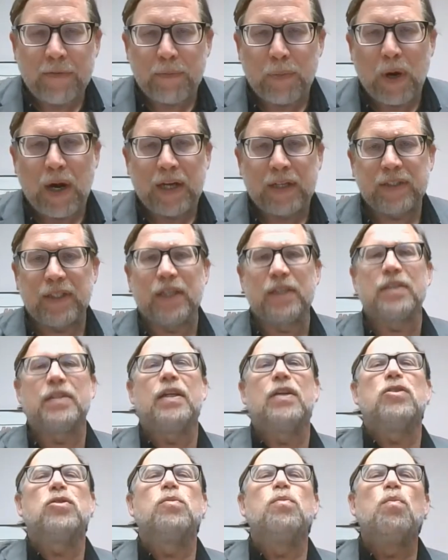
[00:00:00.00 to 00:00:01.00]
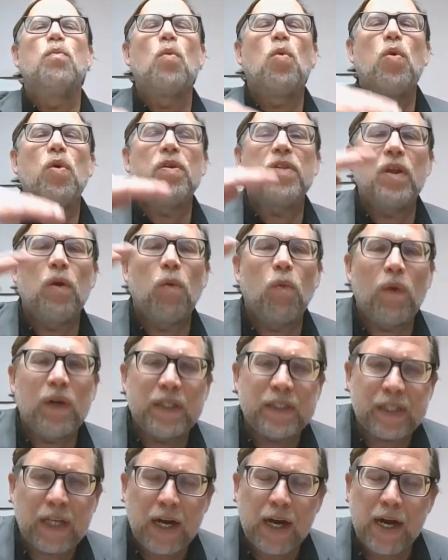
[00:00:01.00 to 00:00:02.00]
process. There's more than one
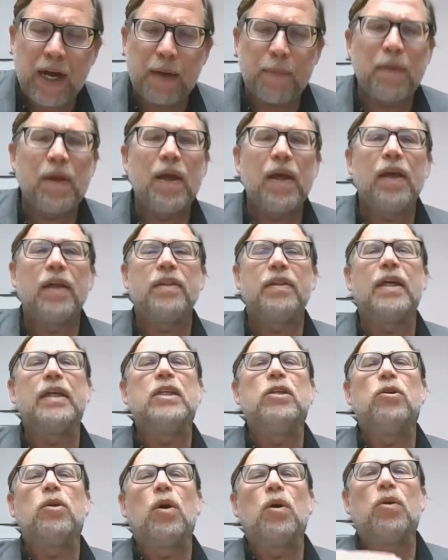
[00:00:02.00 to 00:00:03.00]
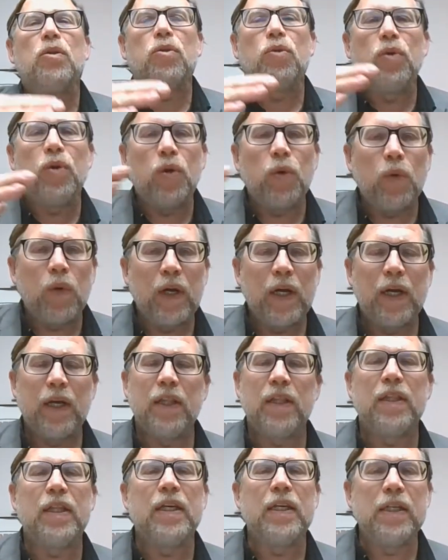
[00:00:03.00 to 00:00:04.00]
time that you go through
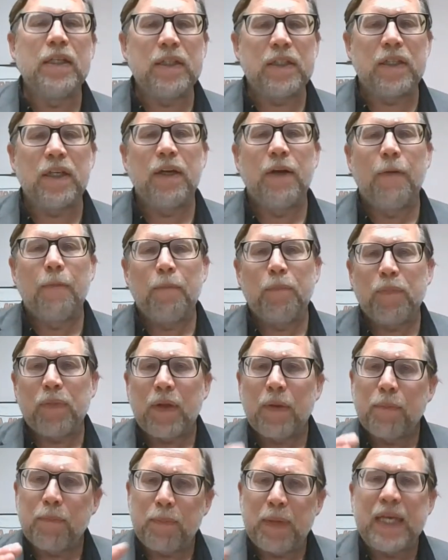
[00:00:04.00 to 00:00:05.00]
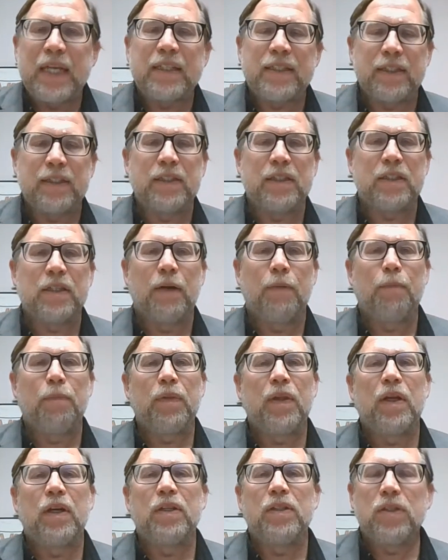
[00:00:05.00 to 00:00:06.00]
these pieces
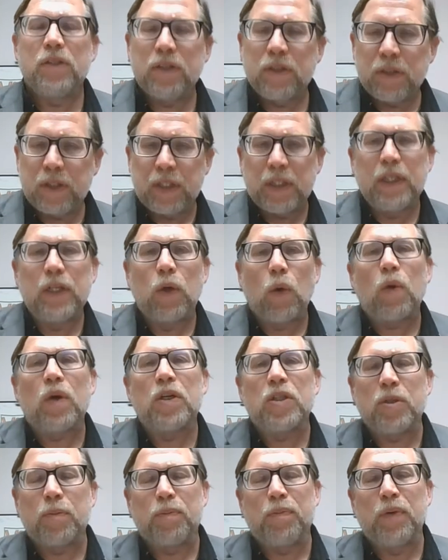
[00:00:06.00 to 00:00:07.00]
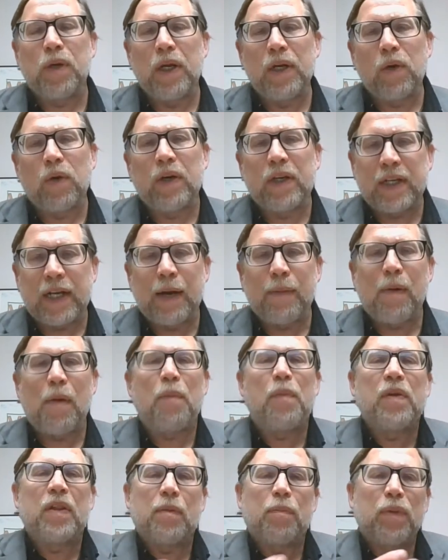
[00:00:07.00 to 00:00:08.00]
in order to come
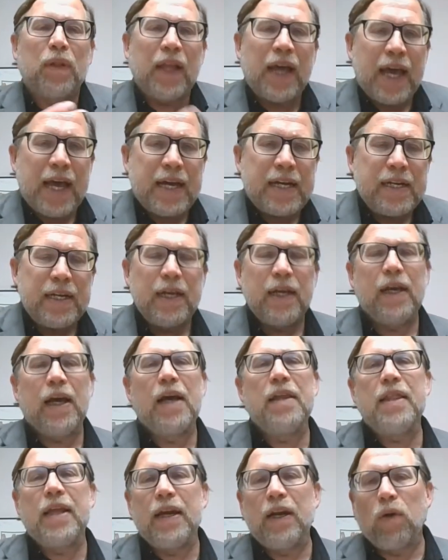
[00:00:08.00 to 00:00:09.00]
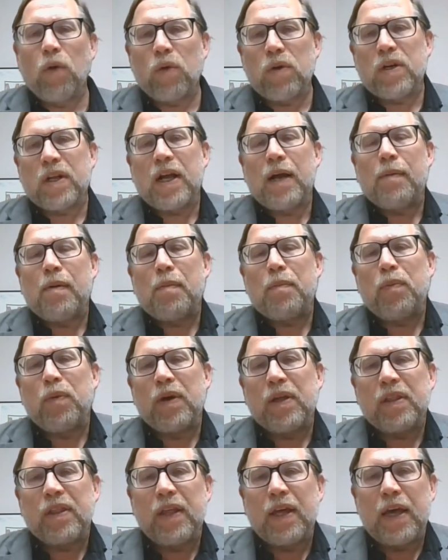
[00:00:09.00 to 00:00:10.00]
up with a plan, and then in order to come up
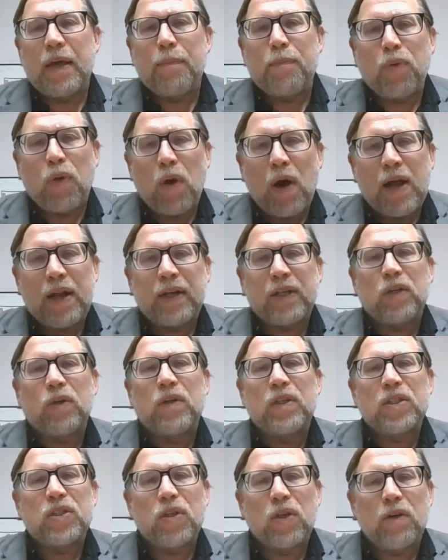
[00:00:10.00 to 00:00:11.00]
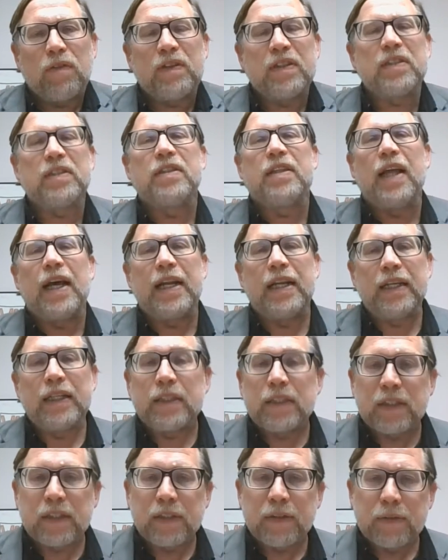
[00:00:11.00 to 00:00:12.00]
with a product or a service that
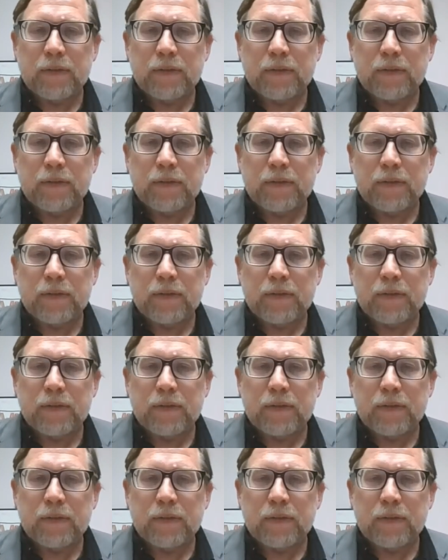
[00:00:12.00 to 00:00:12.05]
is